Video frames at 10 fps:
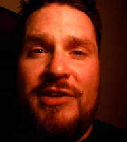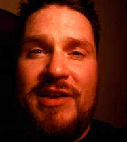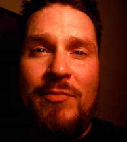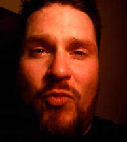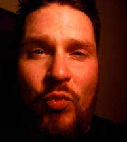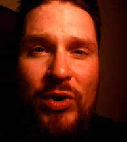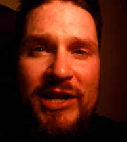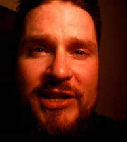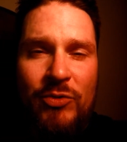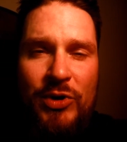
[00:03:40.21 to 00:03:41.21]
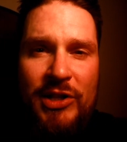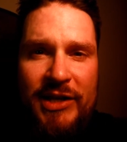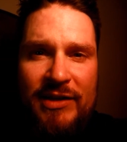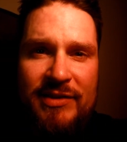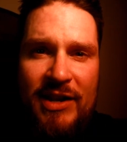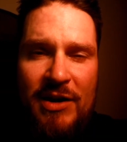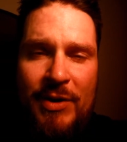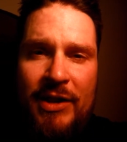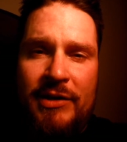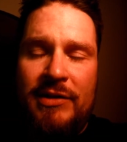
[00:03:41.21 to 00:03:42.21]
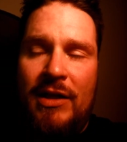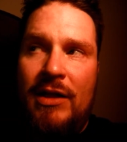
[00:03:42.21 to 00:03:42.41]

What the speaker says: as I'm really, really excited about it.